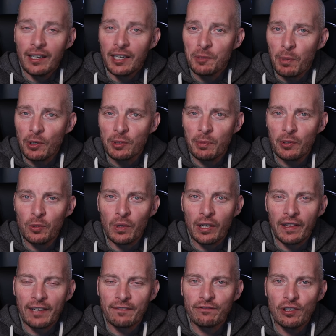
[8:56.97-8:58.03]
It's possible
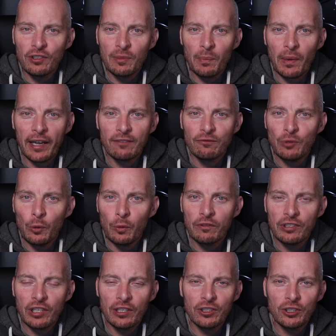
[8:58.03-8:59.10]
that Frozenbyte will
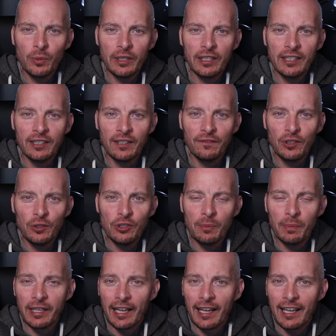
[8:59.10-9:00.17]
return to it in the future,
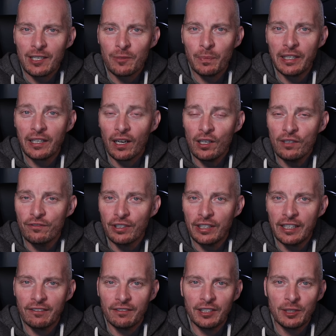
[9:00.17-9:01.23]
but it has been over a
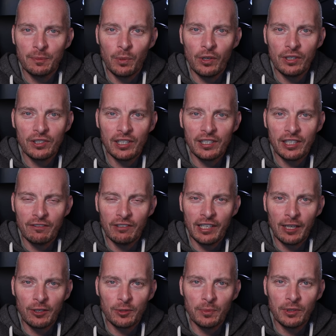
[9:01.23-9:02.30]
year at this point since their
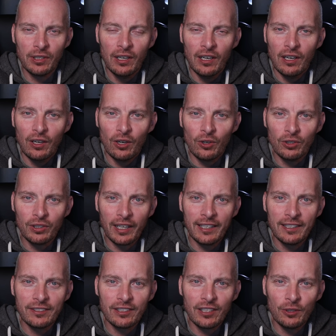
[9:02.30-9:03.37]
announcement on
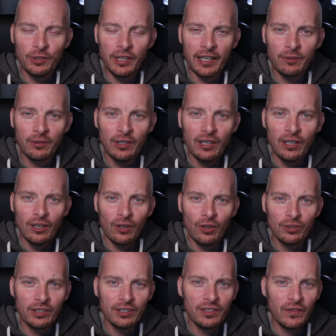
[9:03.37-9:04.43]
a slowdown
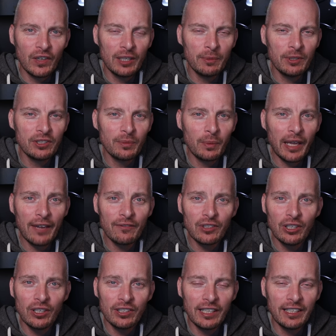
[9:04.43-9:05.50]
on development. We haven't
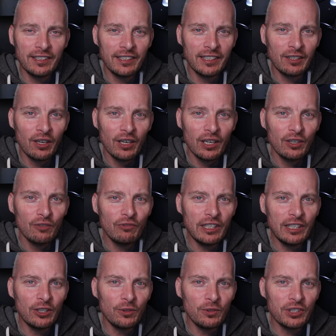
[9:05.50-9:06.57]
heard anything
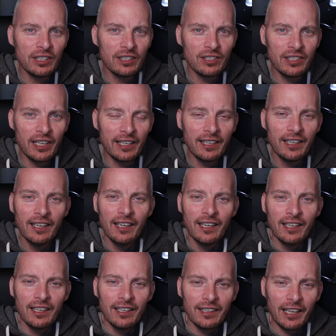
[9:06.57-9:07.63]
really new since then.
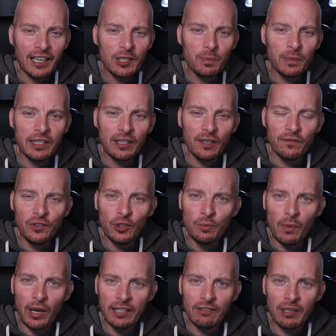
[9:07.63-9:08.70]
There has been a few
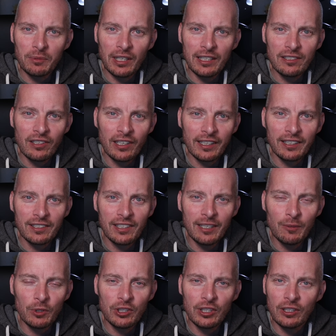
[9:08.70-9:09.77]
minor updates, like I say,
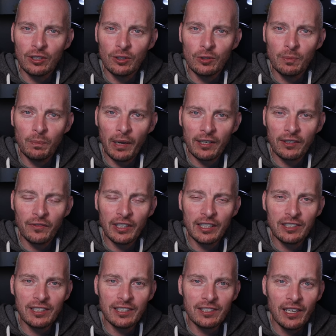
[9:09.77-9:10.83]
which include bug
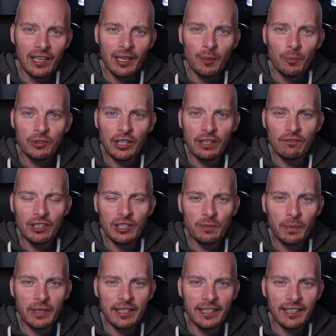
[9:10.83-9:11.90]
fixes, but generally
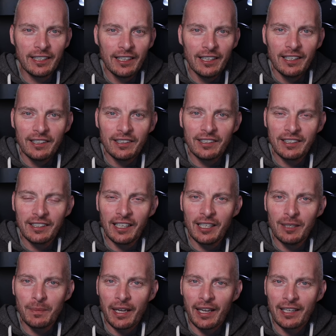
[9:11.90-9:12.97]
speaking, the
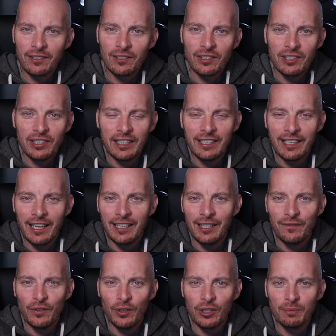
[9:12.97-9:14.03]
game hasn't seen any
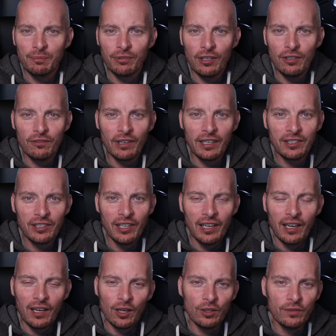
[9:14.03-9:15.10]
further progress
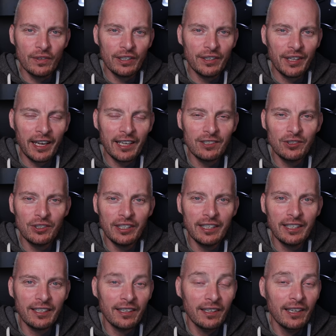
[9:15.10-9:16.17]
over that
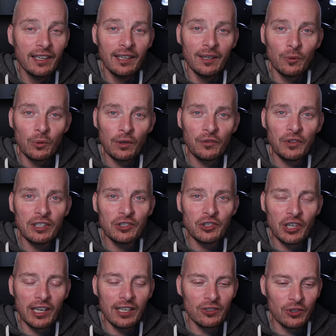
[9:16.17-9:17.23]
year. Now, if things
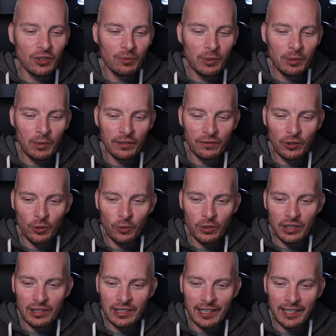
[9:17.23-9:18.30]
change, we will, of
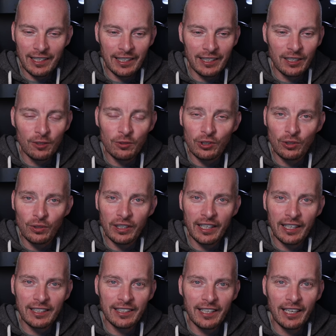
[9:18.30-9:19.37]
course, take a closer look at
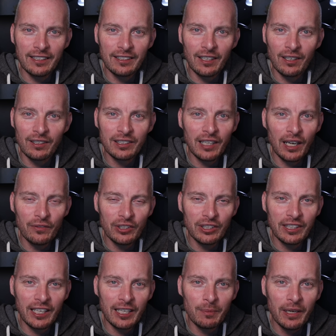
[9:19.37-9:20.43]
that again. I'll cover the
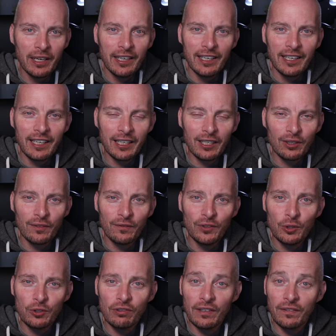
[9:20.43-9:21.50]
game in the
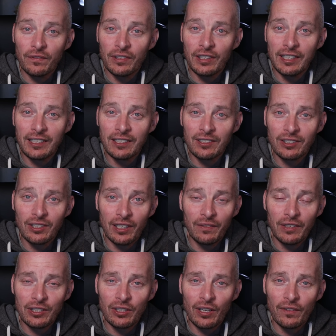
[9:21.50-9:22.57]
future if
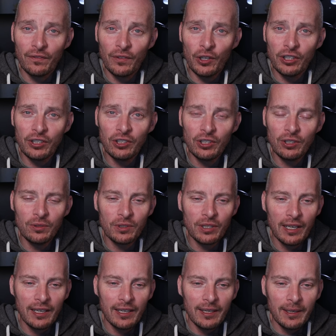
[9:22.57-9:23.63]
there's further news.
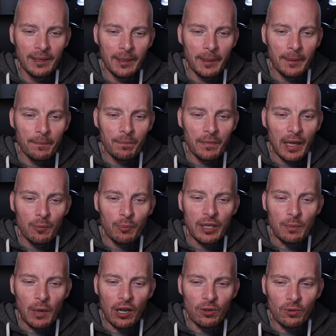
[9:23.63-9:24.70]

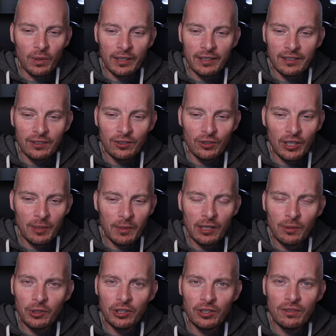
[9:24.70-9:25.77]
Meanwhile, do let me
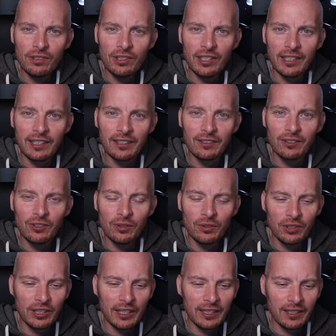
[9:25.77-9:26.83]
know what you think. Do you
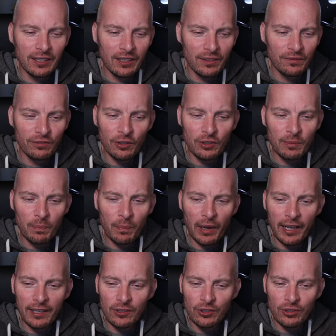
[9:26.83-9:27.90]
think
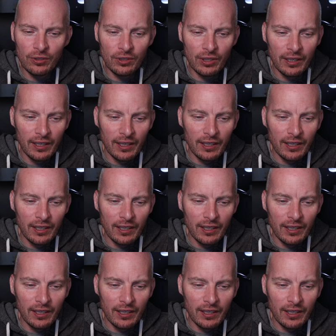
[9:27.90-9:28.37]
Frozenbyte should